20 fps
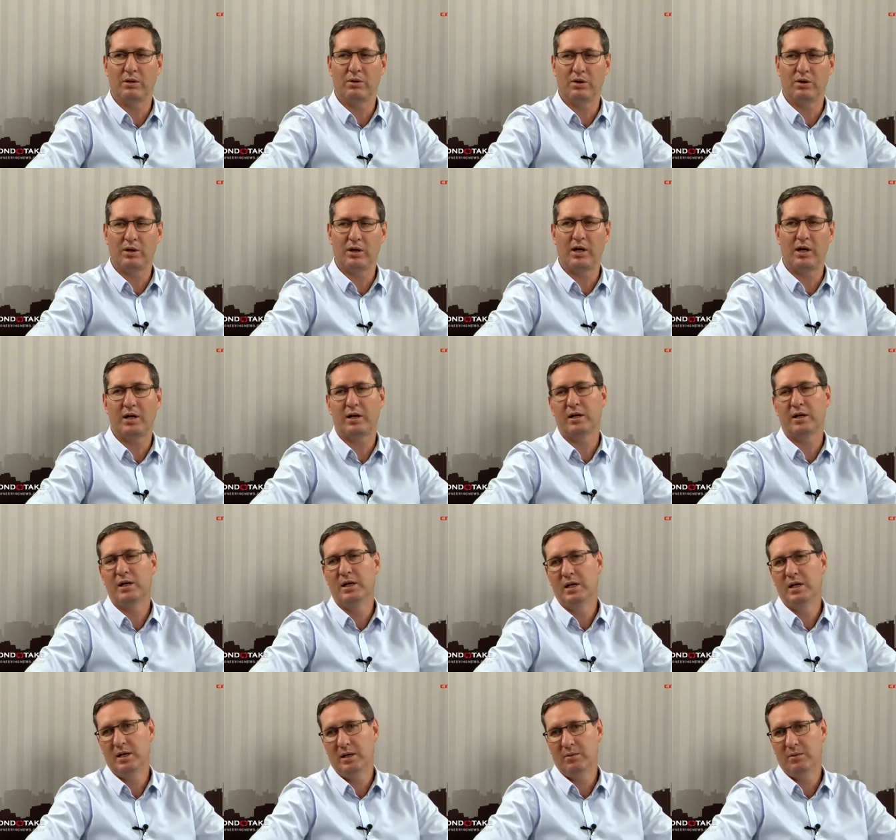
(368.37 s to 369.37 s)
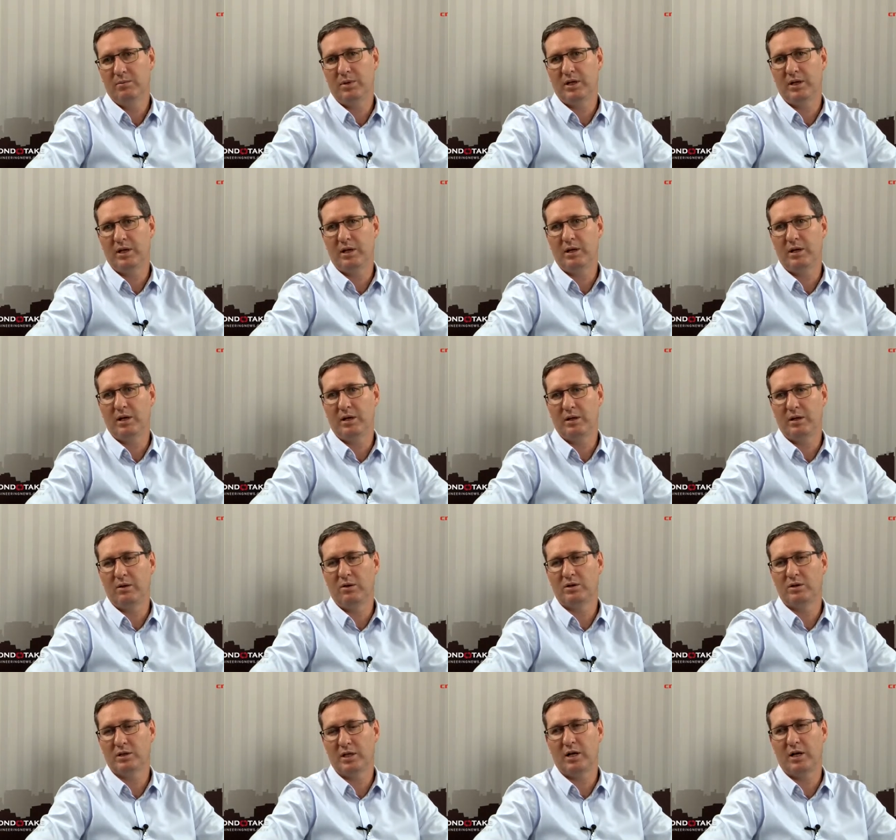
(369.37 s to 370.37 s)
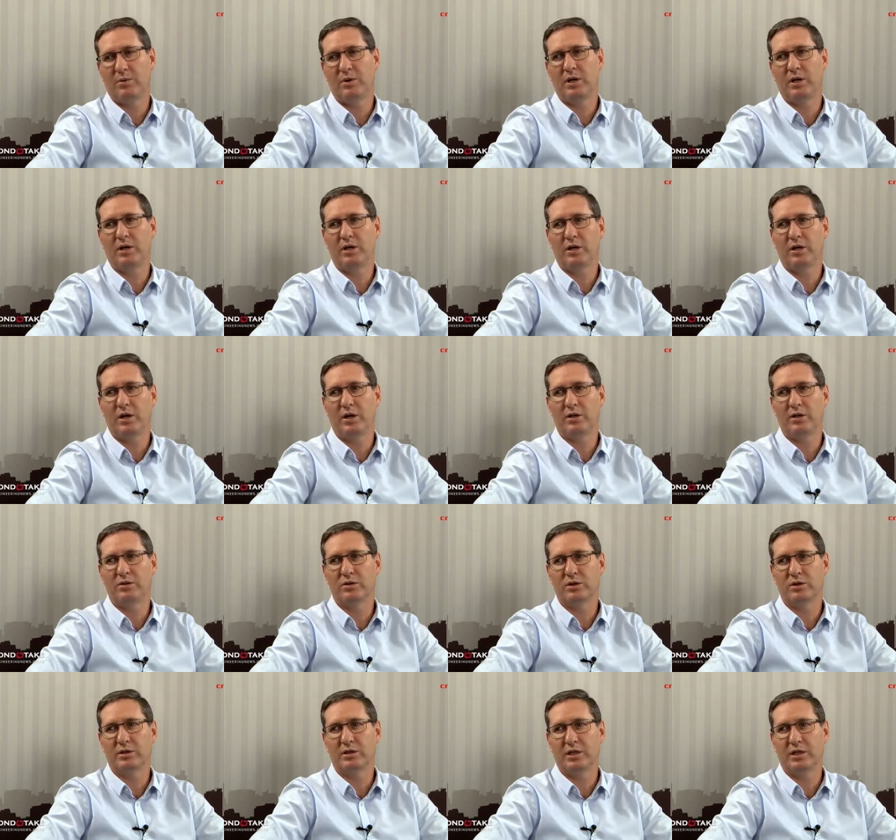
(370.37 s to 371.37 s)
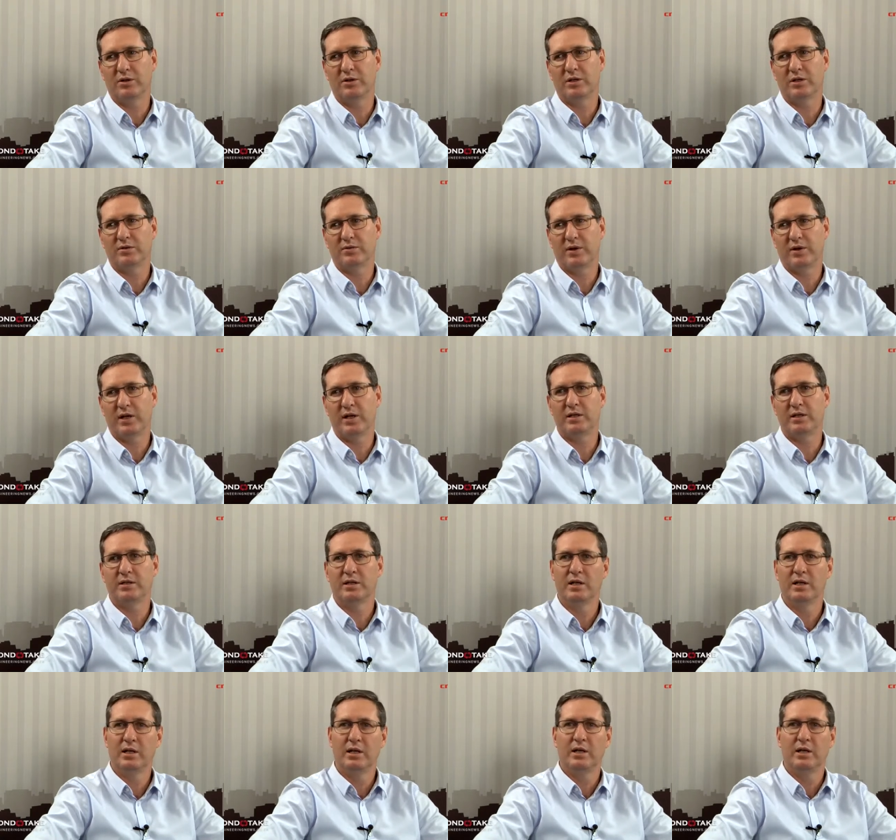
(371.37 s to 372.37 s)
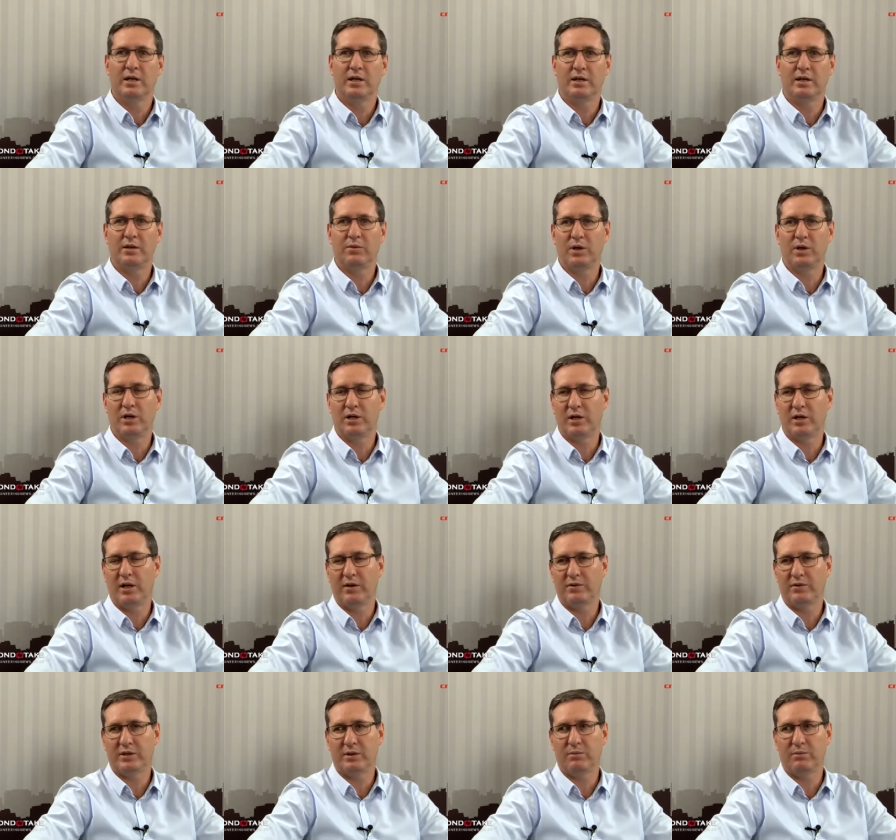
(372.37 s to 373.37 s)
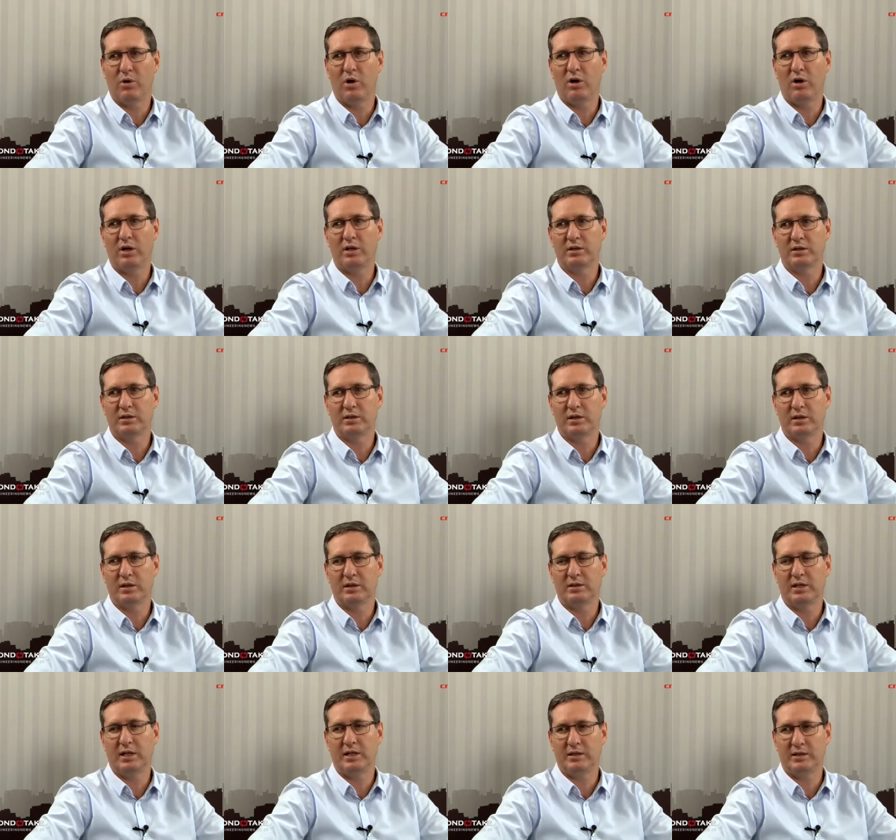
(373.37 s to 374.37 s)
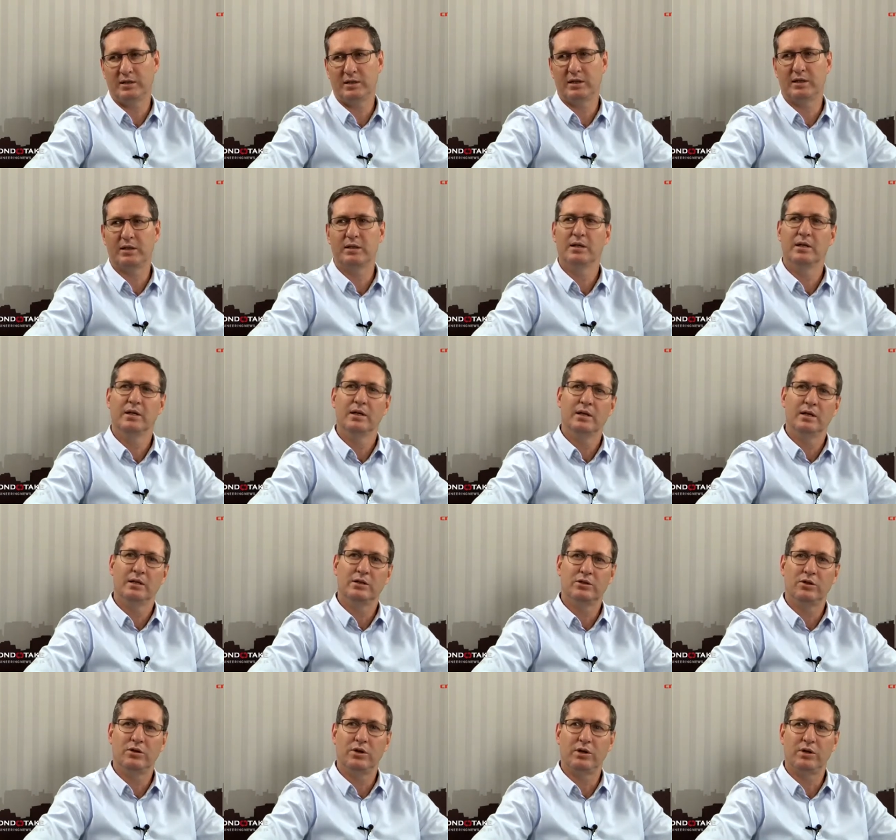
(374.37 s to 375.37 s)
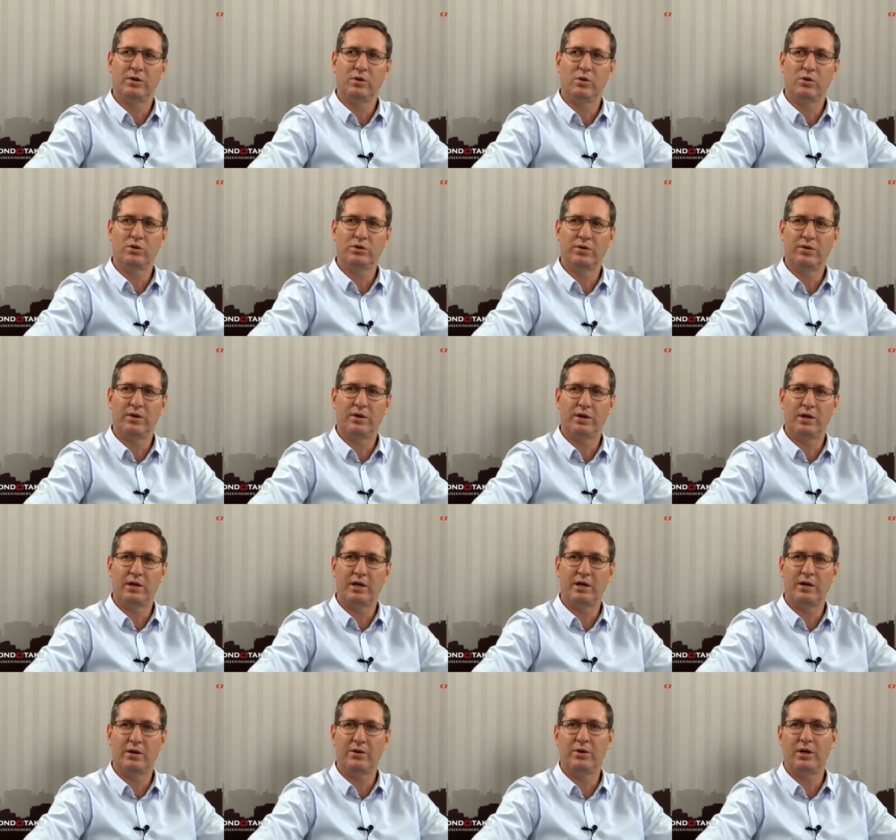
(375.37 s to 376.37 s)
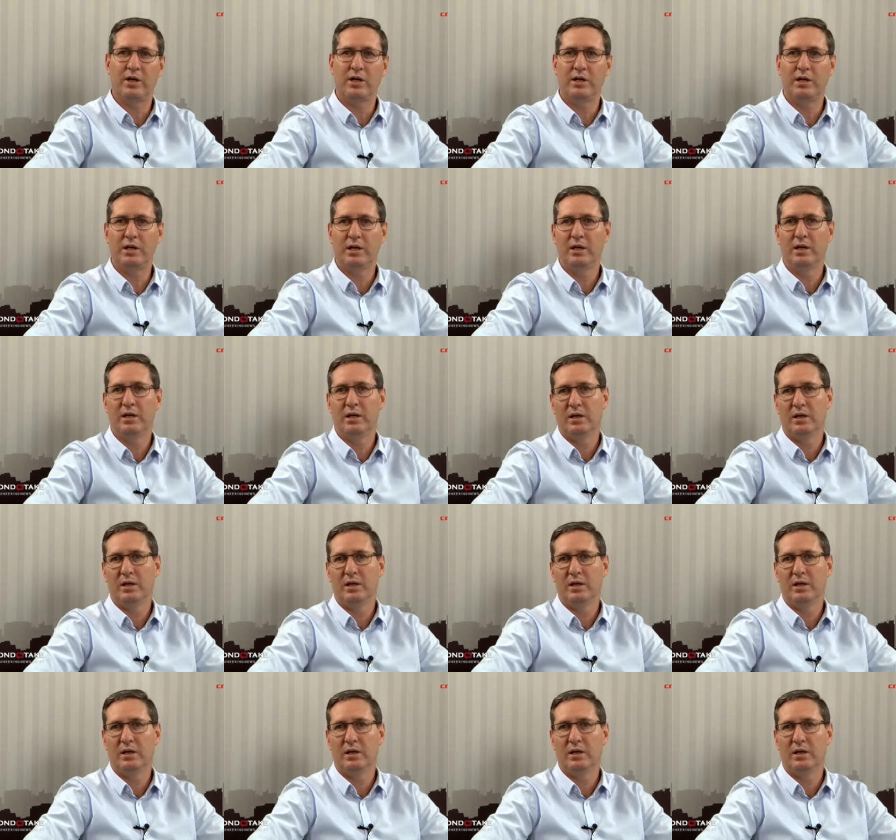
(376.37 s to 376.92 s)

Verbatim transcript: look like. But there, it looks like we're going to go into a serious phase. I think we're going to have some market uh, testing during the course of the year. Already